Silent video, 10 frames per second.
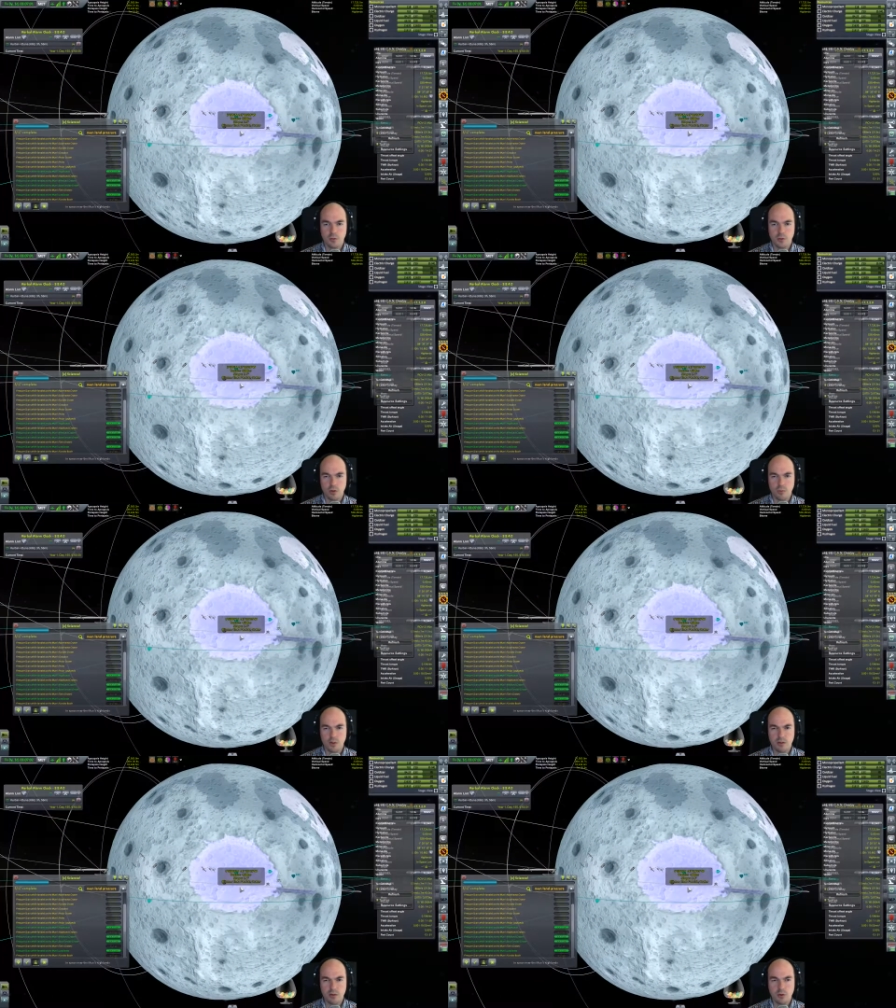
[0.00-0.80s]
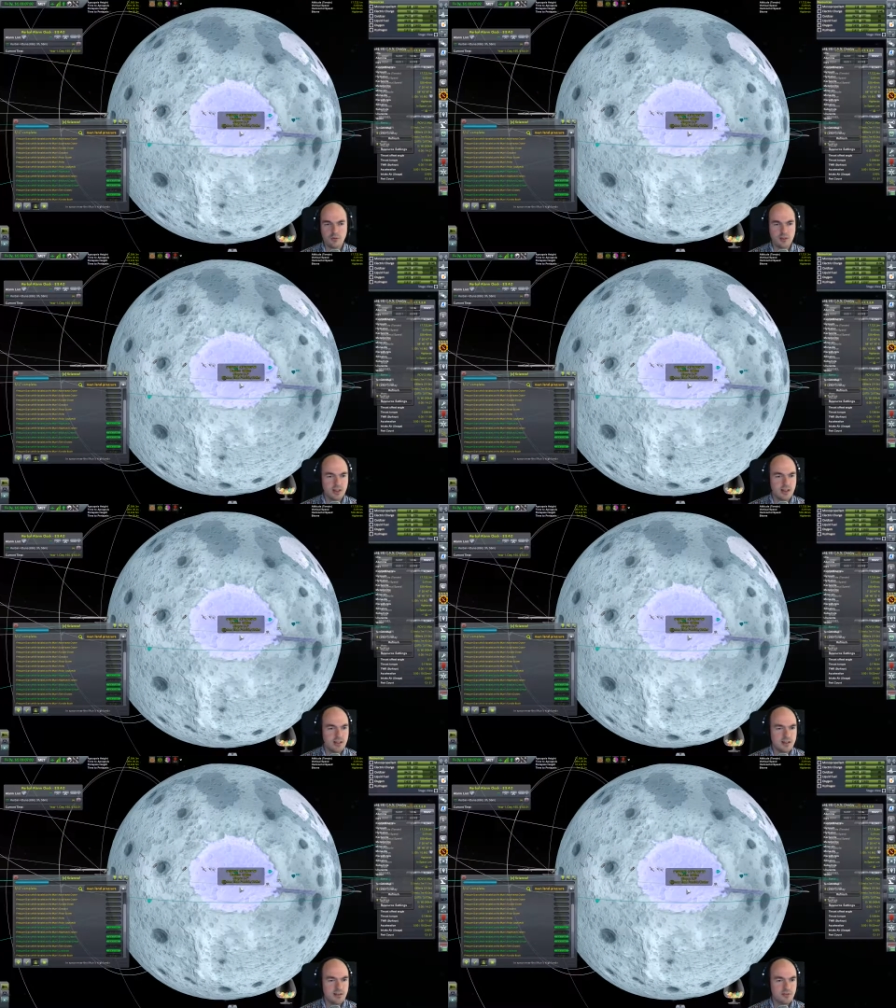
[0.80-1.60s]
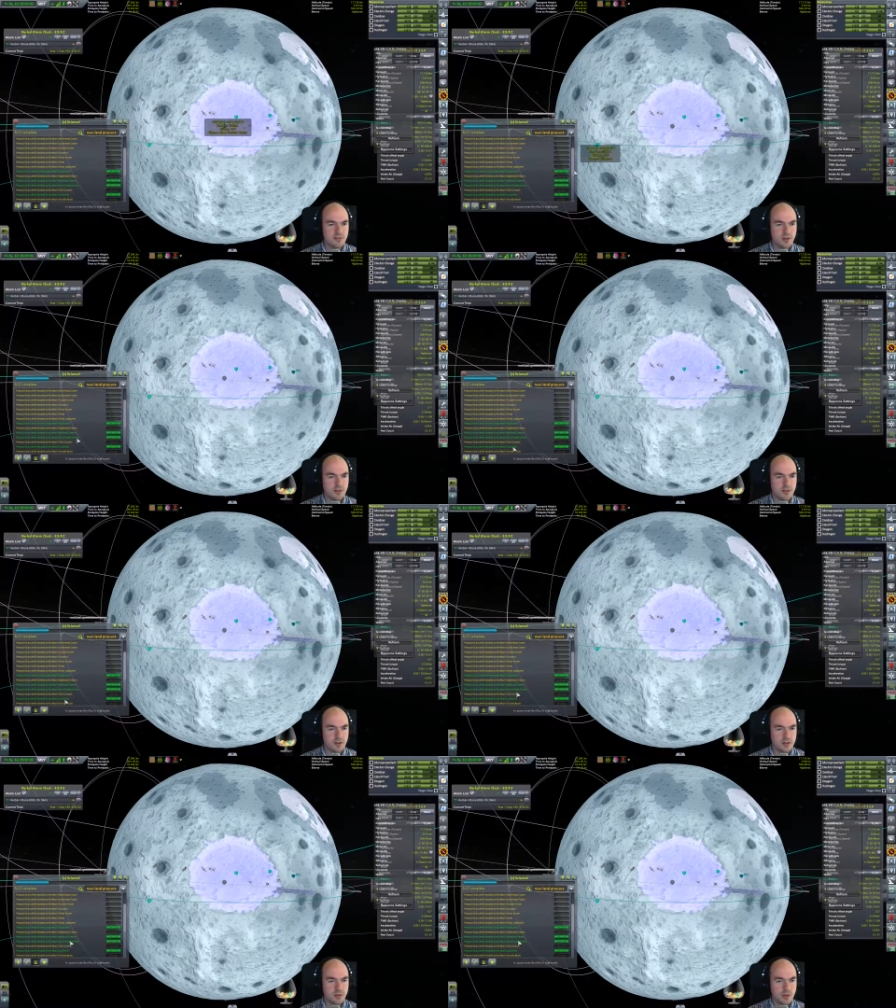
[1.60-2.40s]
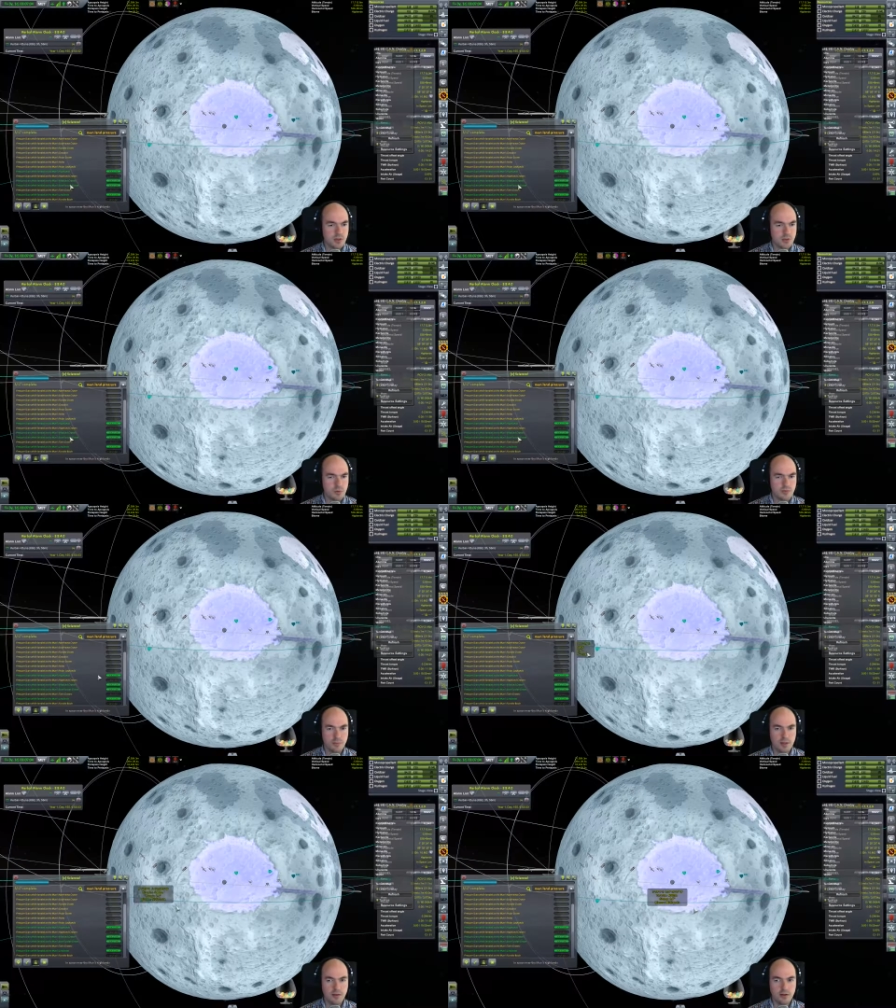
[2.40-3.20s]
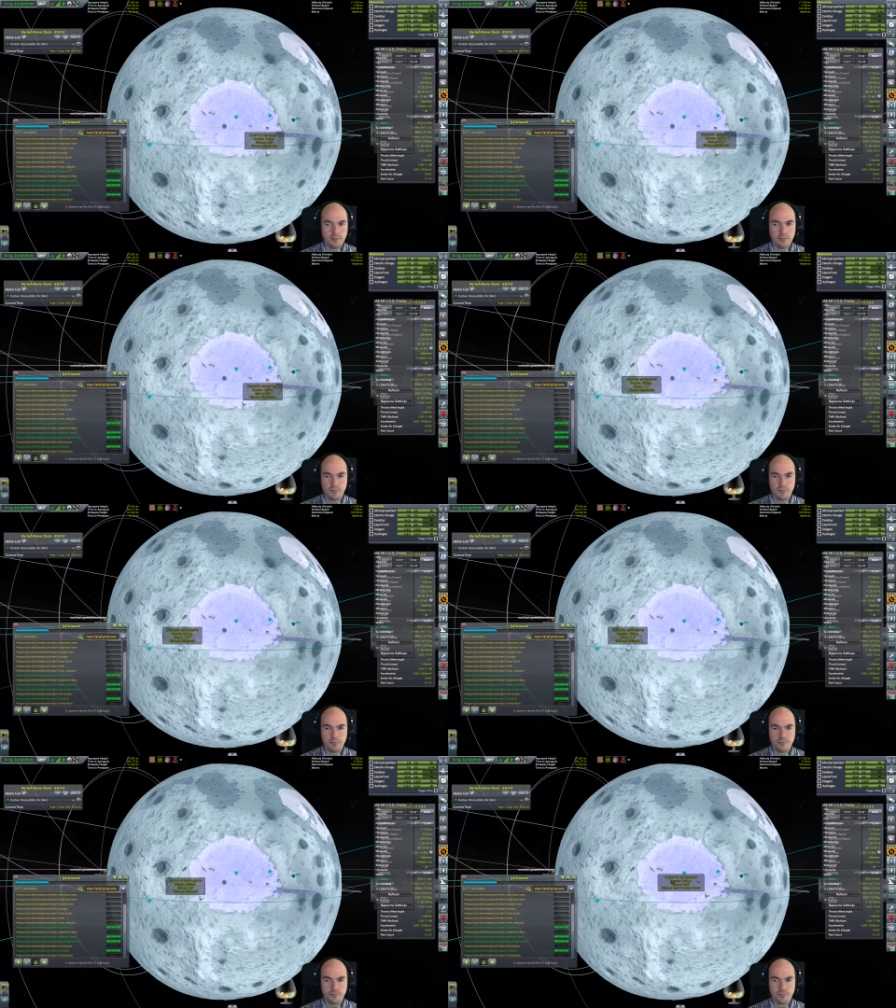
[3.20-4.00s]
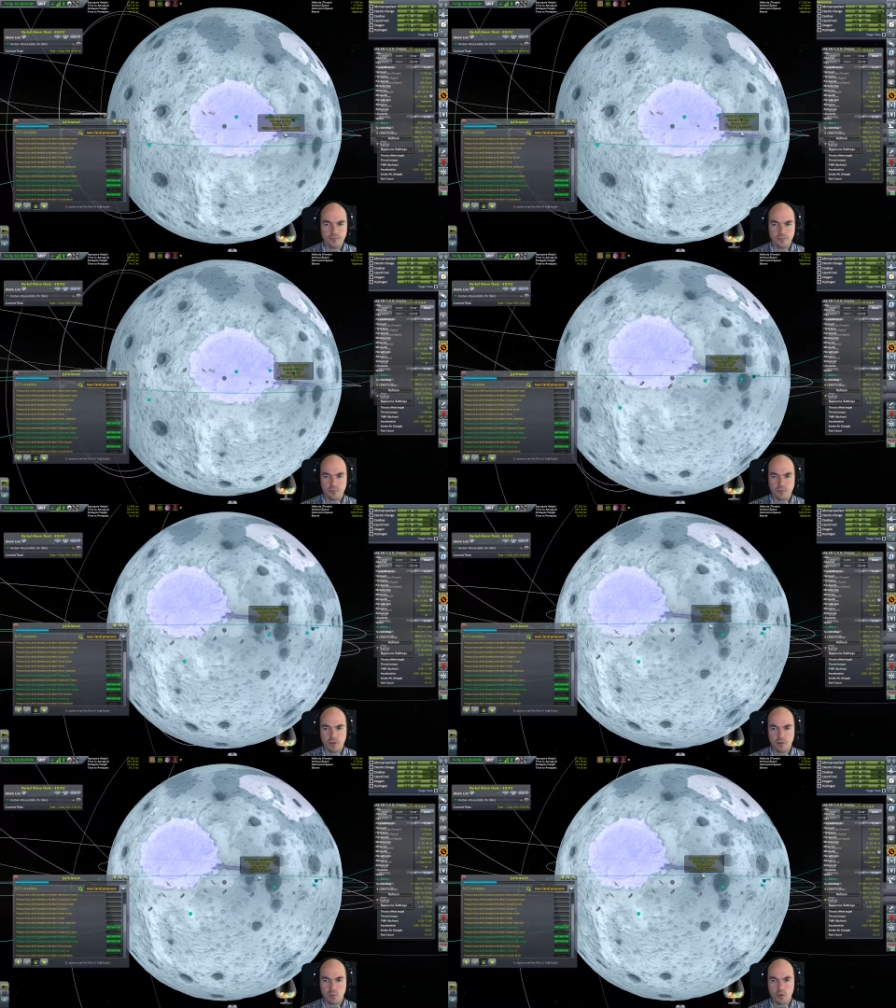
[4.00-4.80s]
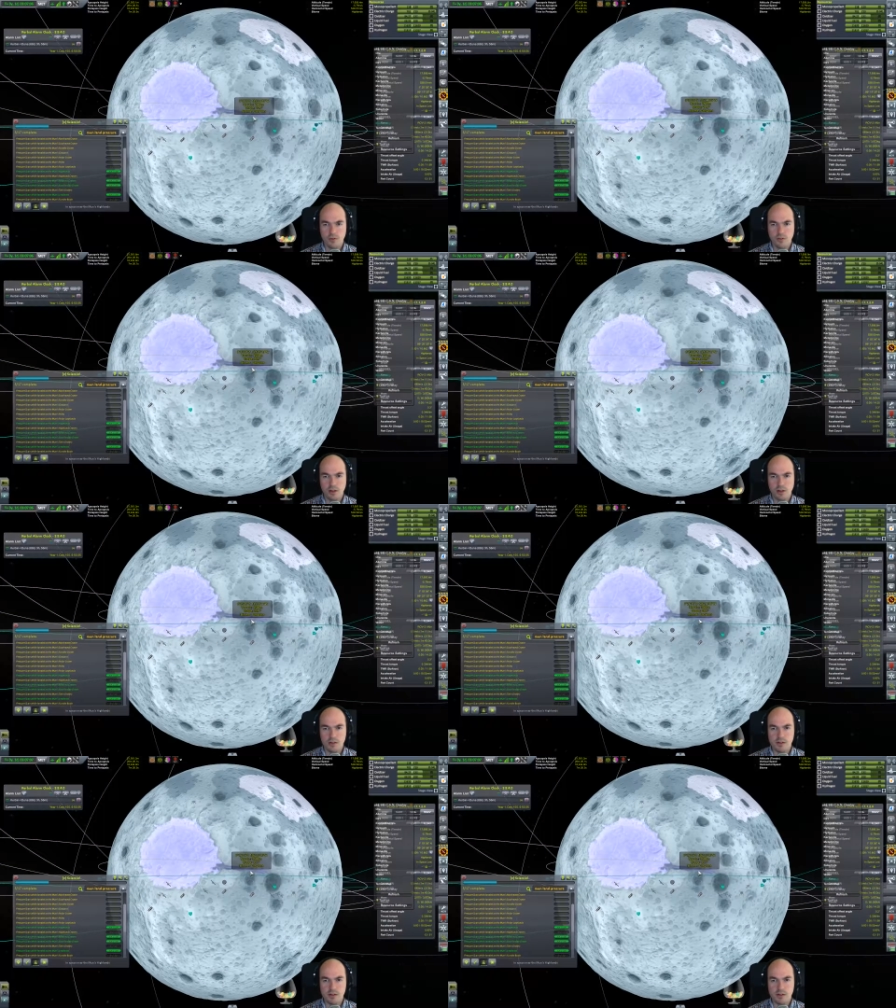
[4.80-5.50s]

We're gonna be going over the east far side crater. We've been there. What is that?